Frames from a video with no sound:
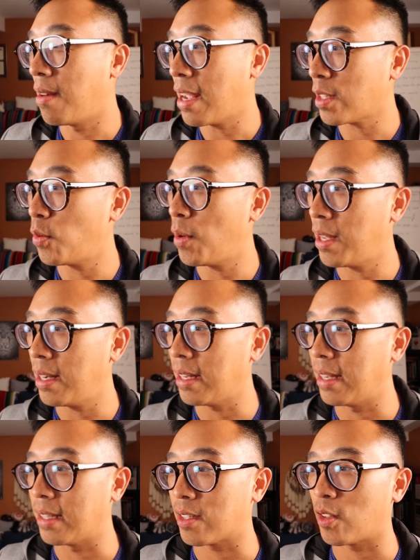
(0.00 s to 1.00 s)
next one
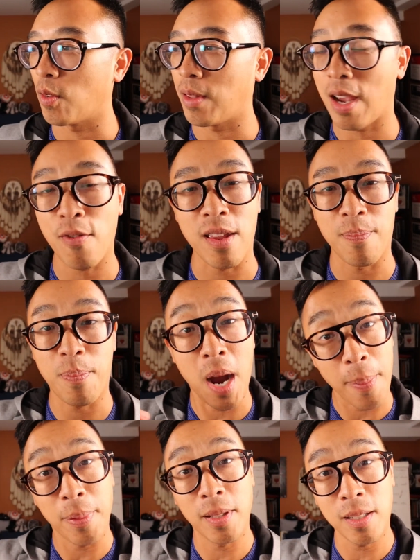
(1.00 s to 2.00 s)
is, so now we have
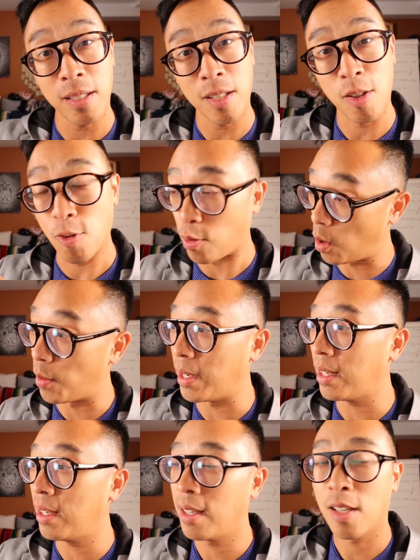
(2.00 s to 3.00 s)
popular,
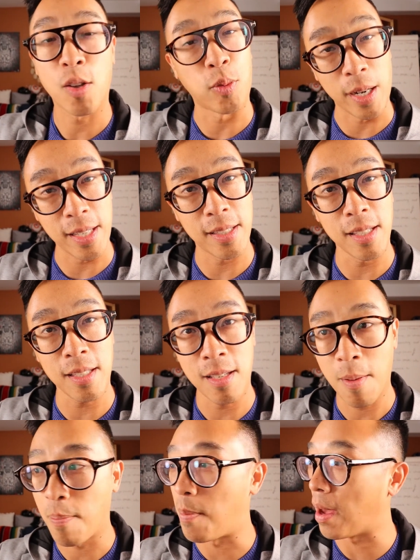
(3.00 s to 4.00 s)
growing, crisis,
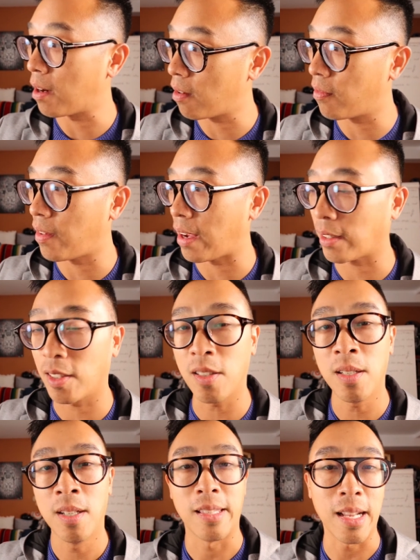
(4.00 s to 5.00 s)
better off
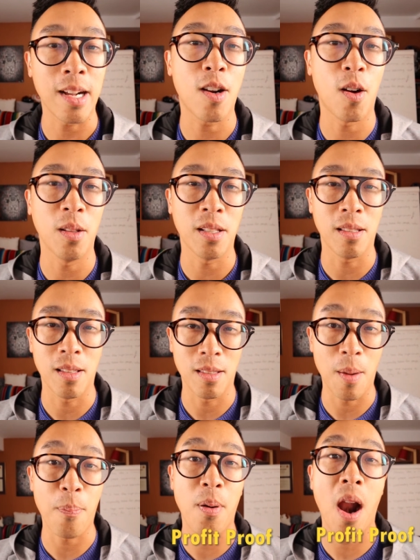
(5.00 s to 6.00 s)
factor. Then I call it
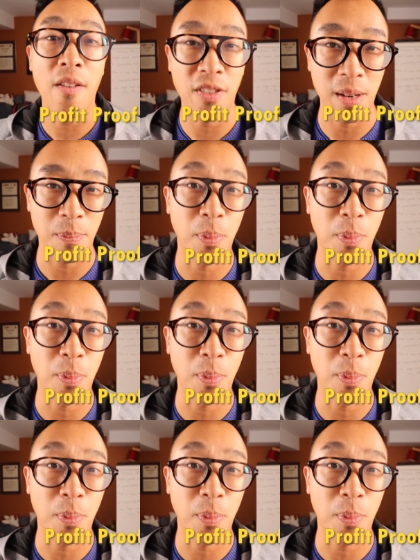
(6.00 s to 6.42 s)
a profit